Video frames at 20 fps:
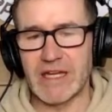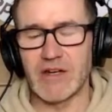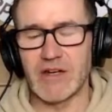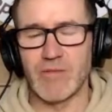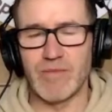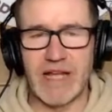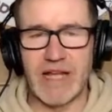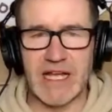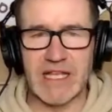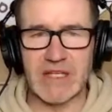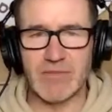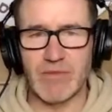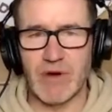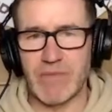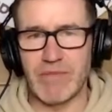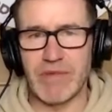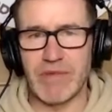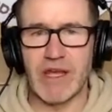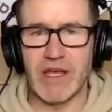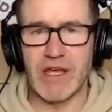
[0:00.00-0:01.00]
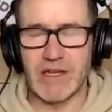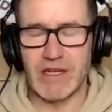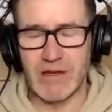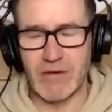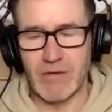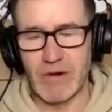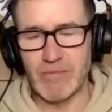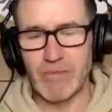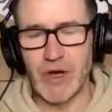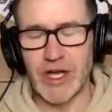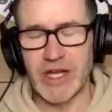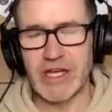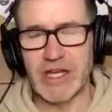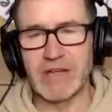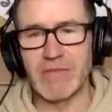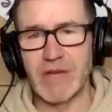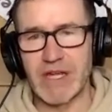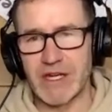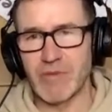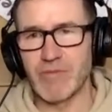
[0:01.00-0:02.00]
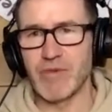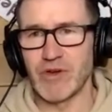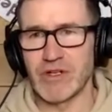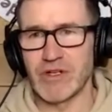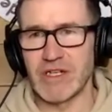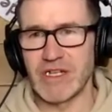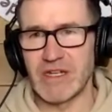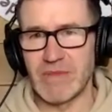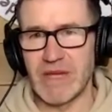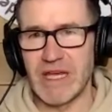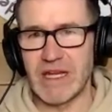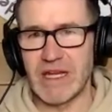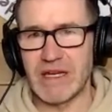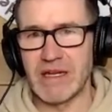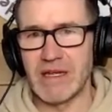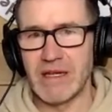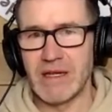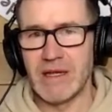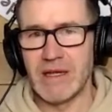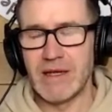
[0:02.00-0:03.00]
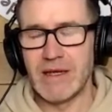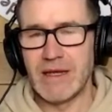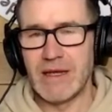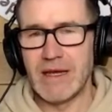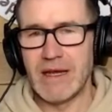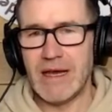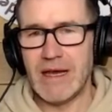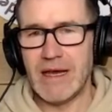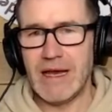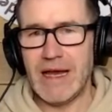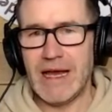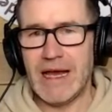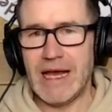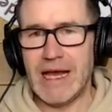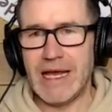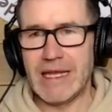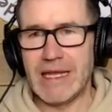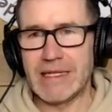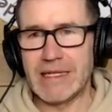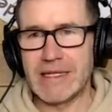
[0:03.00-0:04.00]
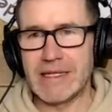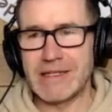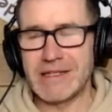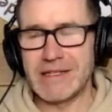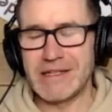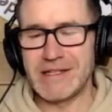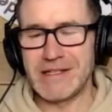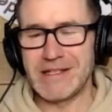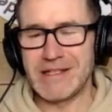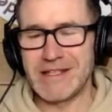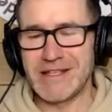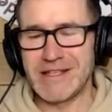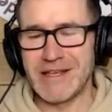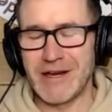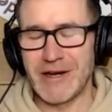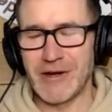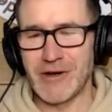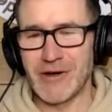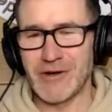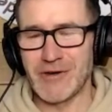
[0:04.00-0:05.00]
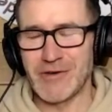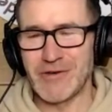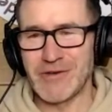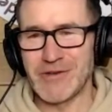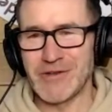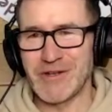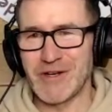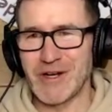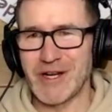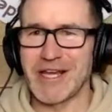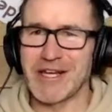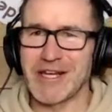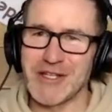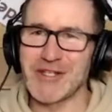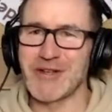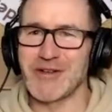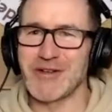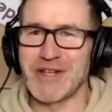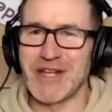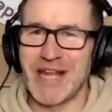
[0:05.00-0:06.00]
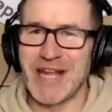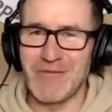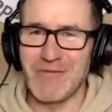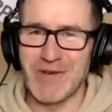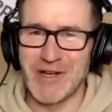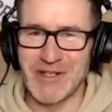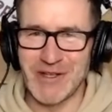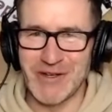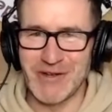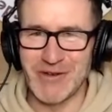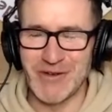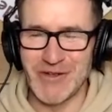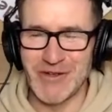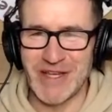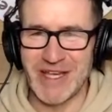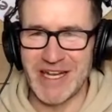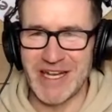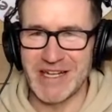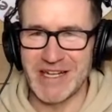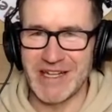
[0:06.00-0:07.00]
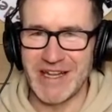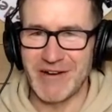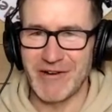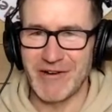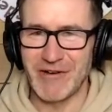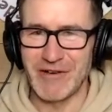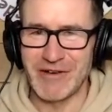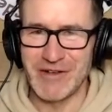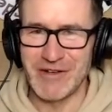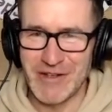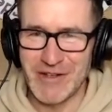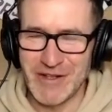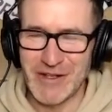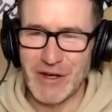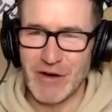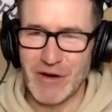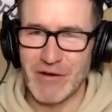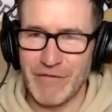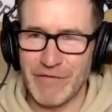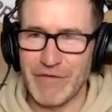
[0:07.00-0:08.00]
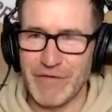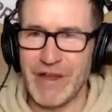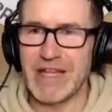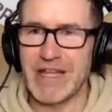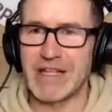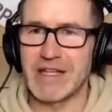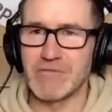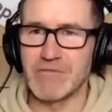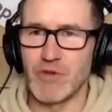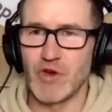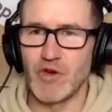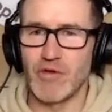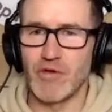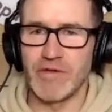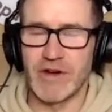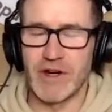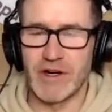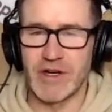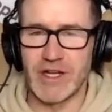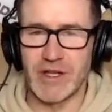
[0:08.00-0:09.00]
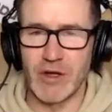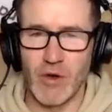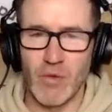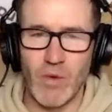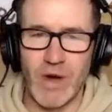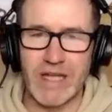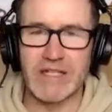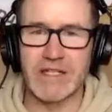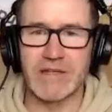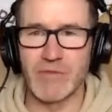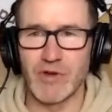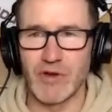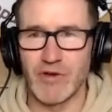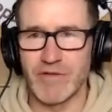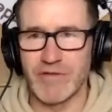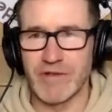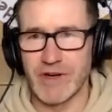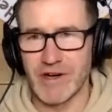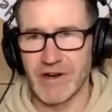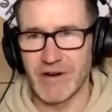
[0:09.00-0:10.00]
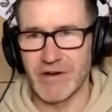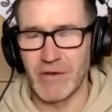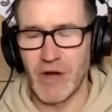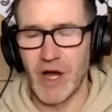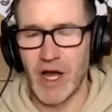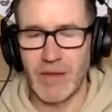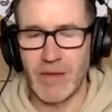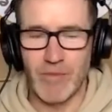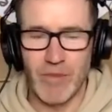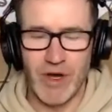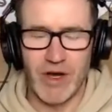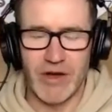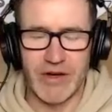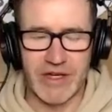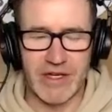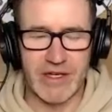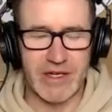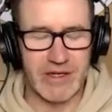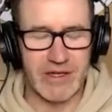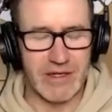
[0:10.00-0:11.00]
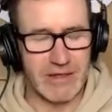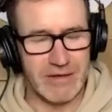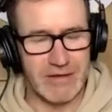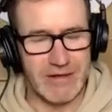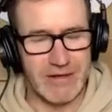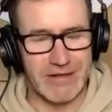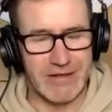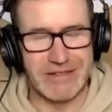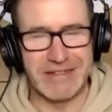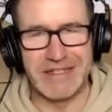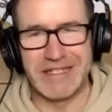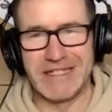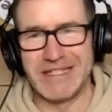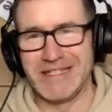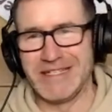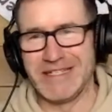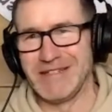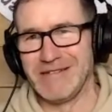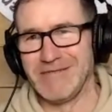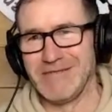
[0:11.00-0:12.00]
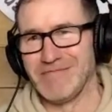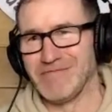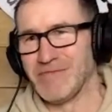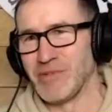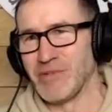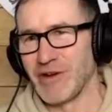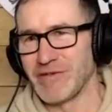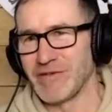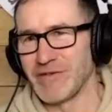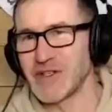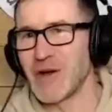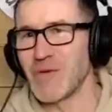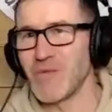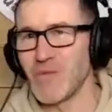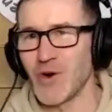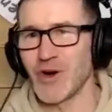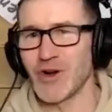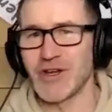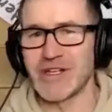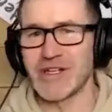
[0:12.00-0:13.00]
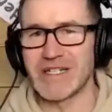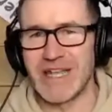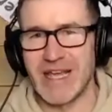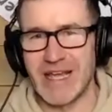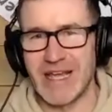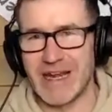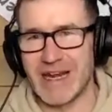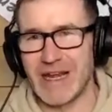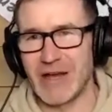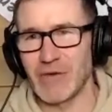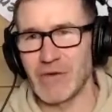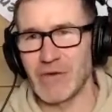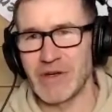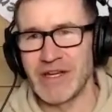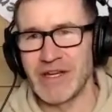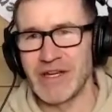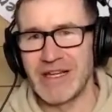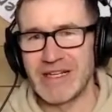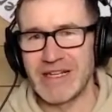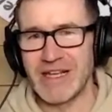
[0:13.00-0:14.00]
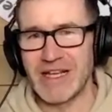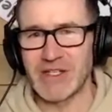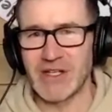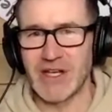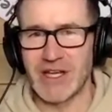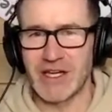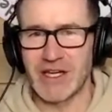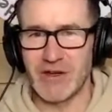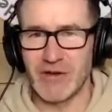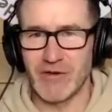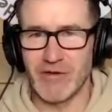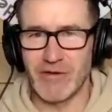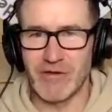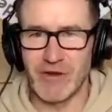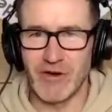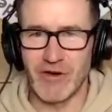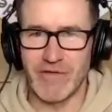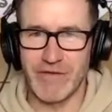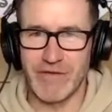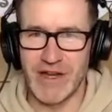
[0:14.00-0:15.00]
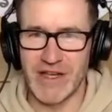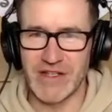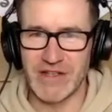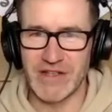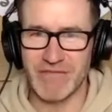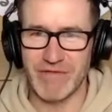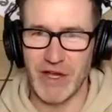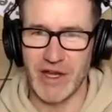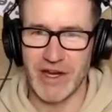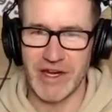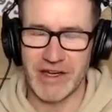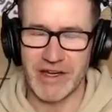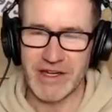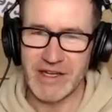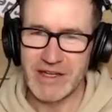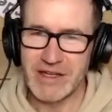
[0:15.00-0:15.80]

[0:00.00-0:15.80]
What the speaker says: their plants, propagating them or buying them, and they're putting them in, and they're kind of stuck to that once it goes in, and they're afraid to move it, or they don't want to move it, or I bought it, but if it's not working, take it out. That's kind of your philosophy on it.